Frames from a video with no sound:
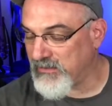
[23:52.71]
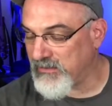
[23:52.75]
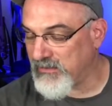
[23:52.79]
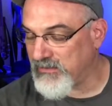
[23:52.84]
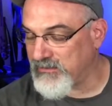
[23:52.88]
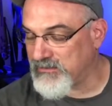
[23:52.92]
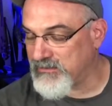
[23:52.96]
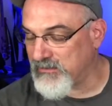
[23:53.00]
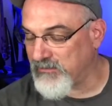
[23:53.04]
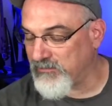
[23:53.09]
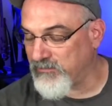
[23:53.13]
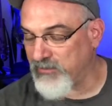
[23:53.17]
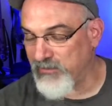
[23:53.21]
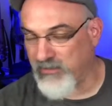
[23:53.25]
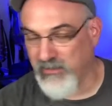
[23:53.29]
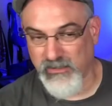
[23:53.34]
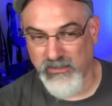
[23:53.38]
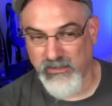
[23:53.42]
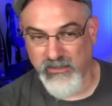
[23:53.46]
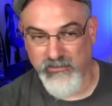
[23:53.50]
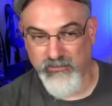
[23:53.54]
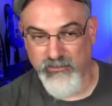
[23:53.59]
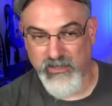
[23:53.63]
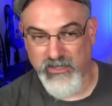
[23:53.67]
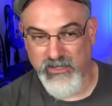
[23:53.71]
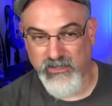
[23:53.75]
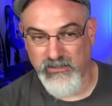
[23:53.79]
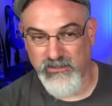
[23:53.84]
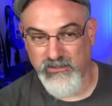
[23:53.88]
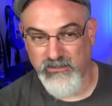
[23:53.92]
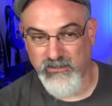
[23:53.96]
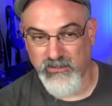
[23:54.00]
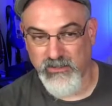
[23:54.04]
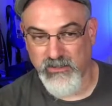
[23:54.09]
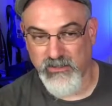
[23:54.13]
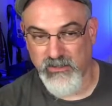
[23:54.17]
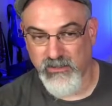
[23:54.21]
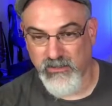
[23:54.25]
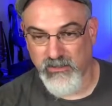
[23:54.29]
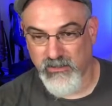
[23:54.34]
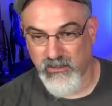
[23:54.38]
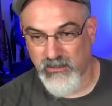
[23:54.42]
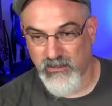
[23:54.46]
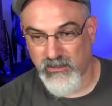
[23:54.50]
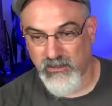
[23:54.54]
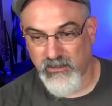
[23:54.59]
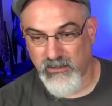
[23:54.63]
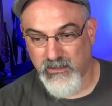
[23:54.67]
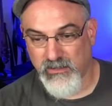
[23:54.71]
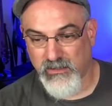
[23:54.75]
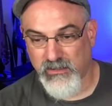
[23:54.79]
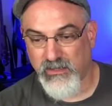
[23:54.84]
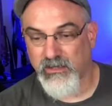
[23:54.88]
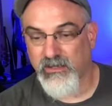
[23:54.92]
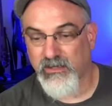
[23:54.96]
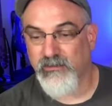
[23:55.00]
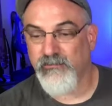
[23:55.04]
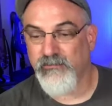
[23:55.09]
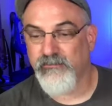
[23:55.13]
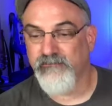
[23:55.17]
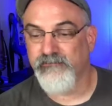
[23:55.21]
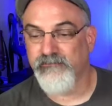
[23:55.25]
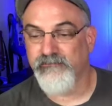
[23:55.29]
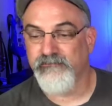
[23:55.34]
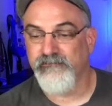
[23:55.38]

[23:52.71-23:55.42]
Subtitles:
at some point I'll get back to it. Um,